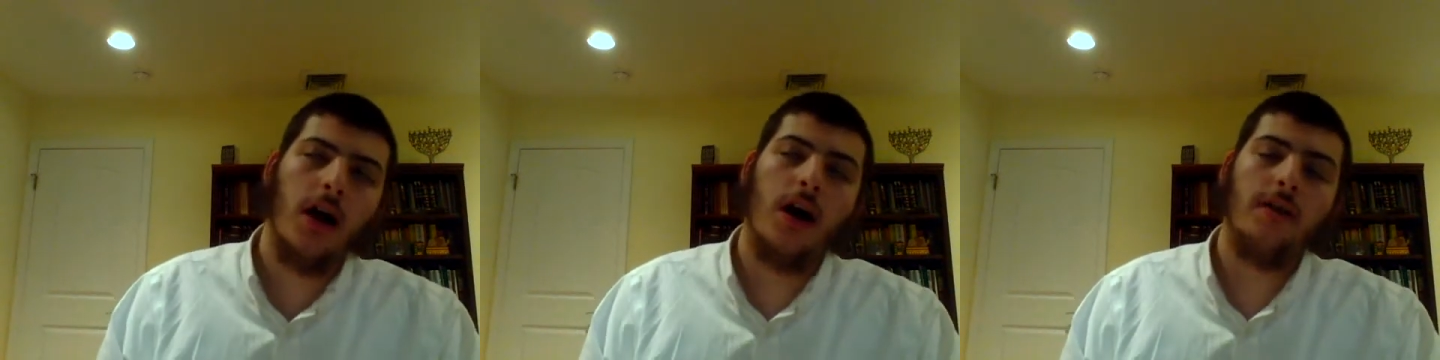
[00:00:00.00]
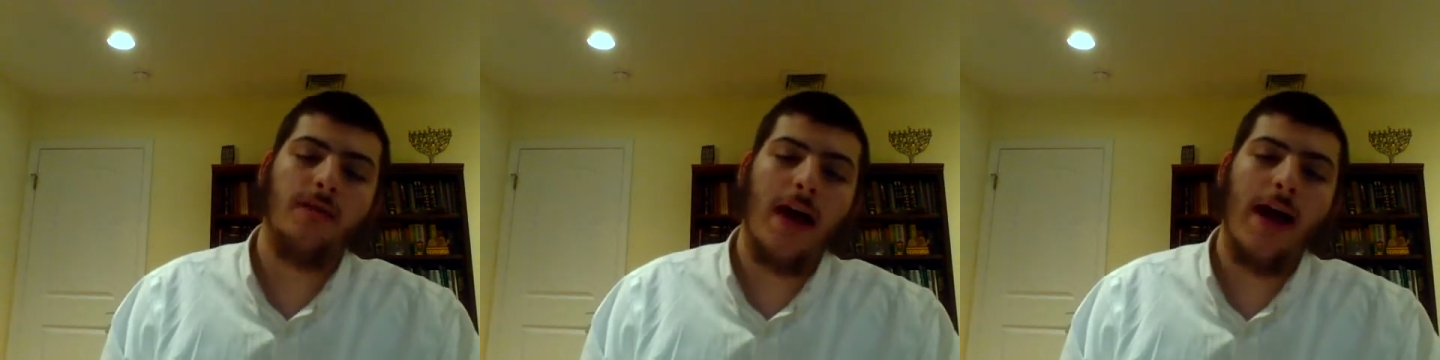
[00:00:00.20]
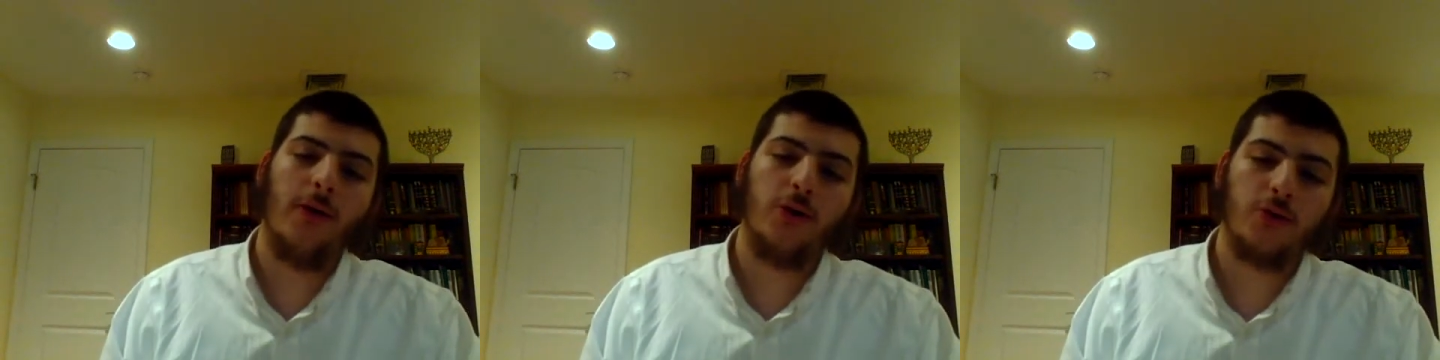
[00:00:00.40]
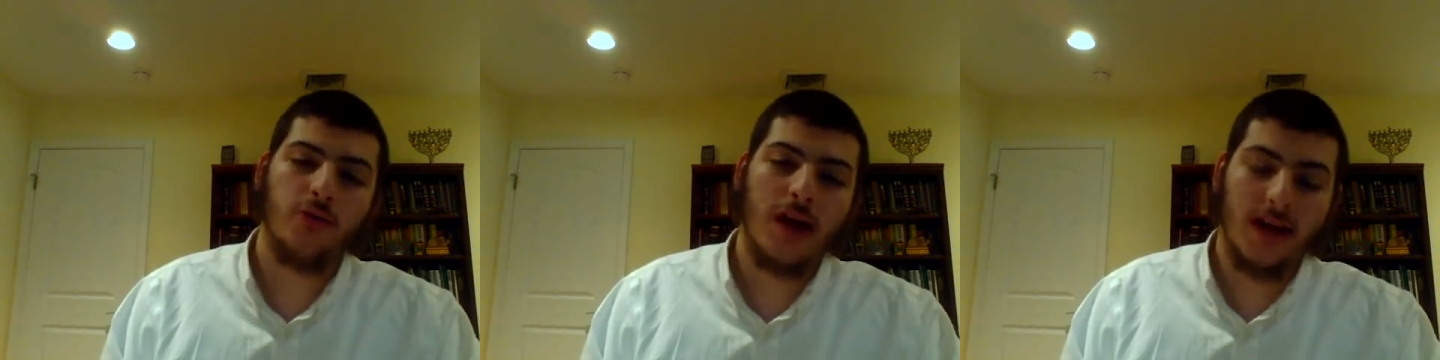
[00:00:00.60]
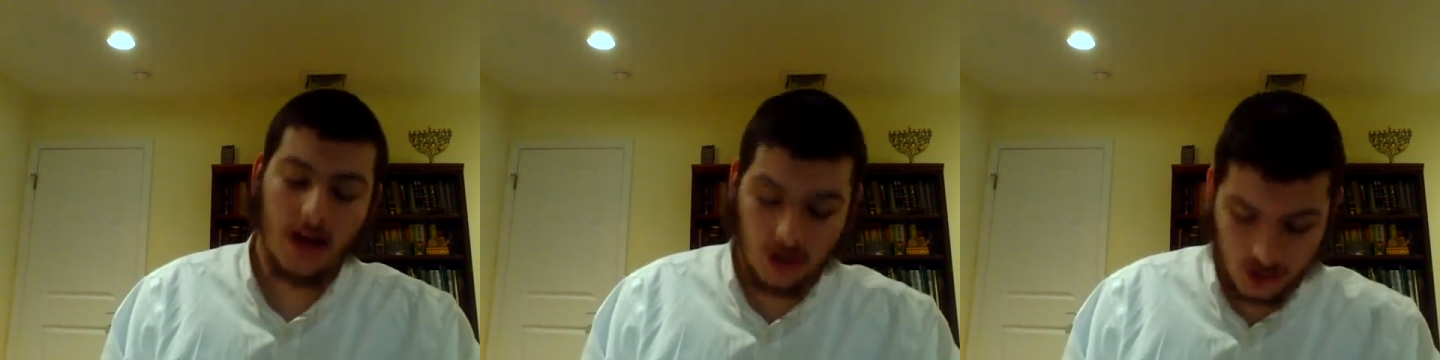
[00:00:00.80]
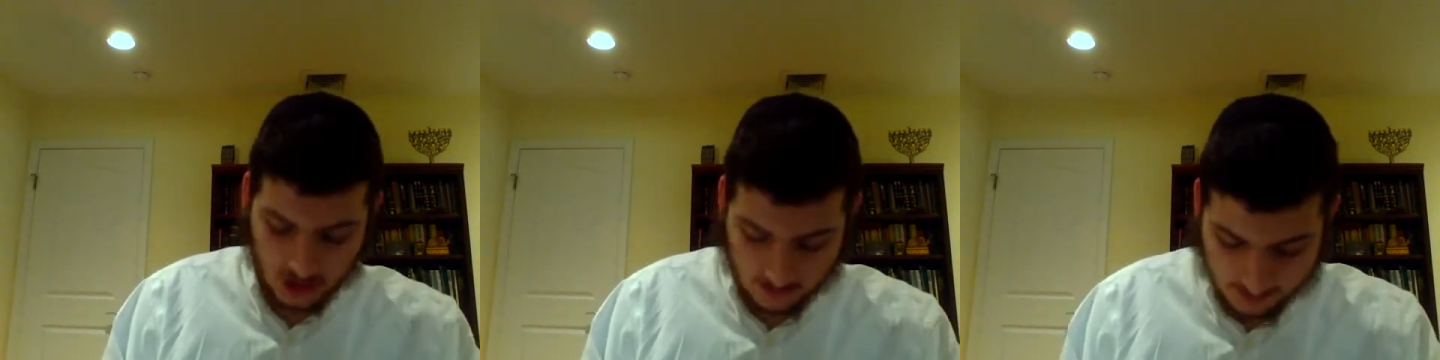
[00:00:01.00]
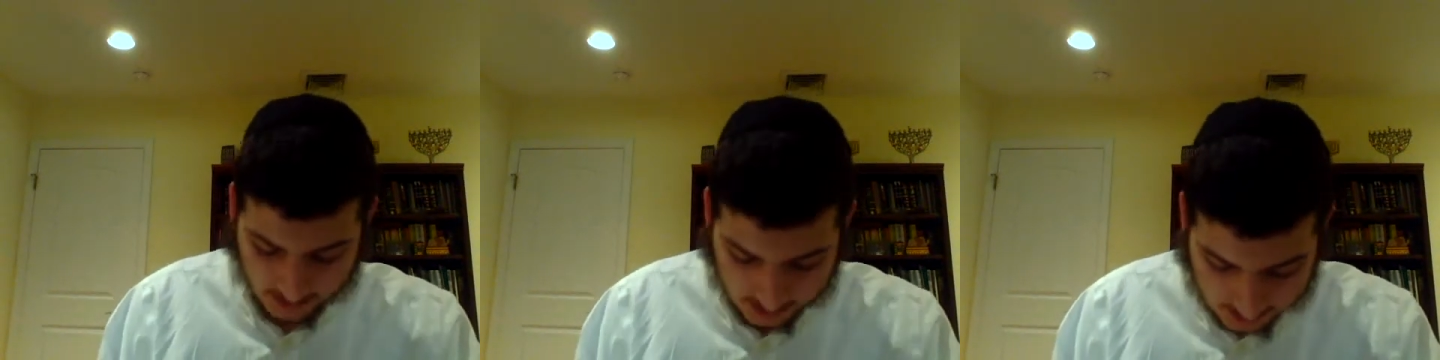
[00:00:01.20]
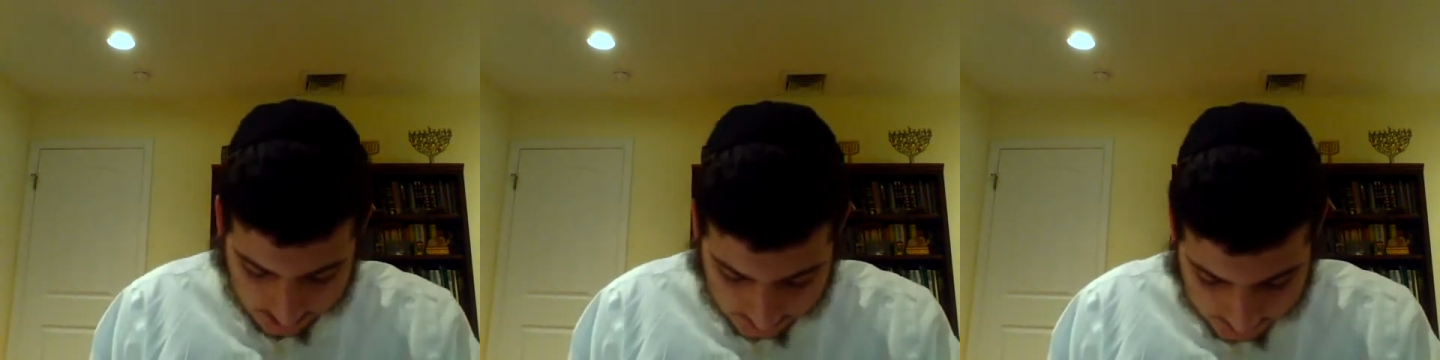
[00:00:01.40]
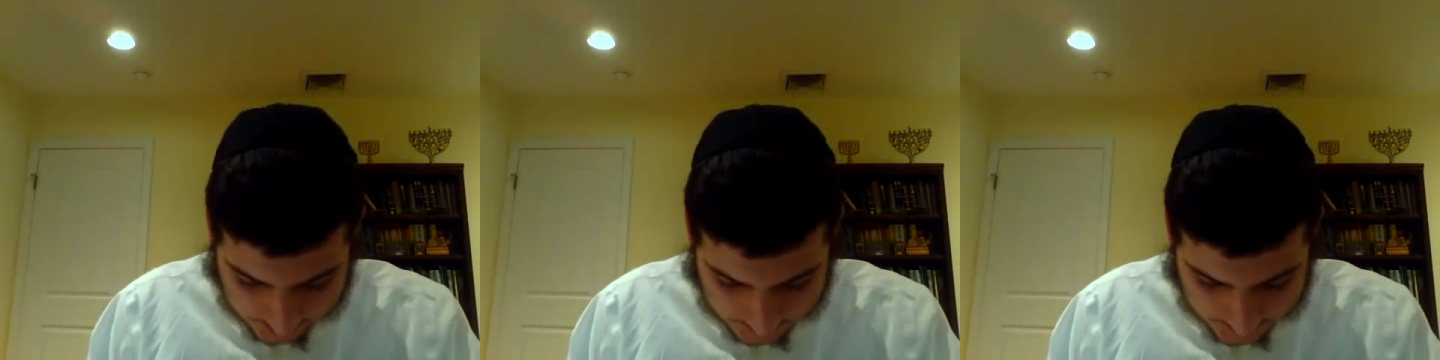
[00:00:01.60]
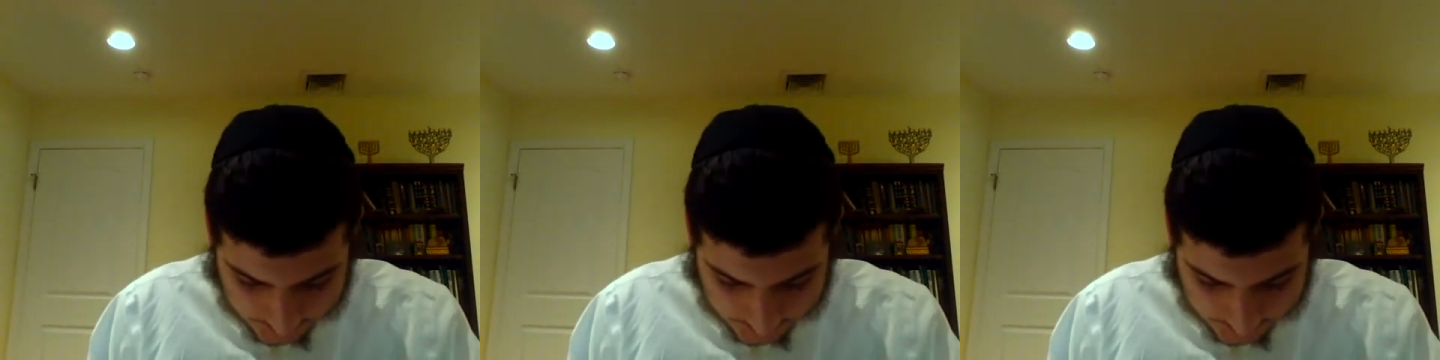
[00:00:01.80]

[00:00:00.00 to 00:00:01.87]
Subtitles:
of how great Hashem is.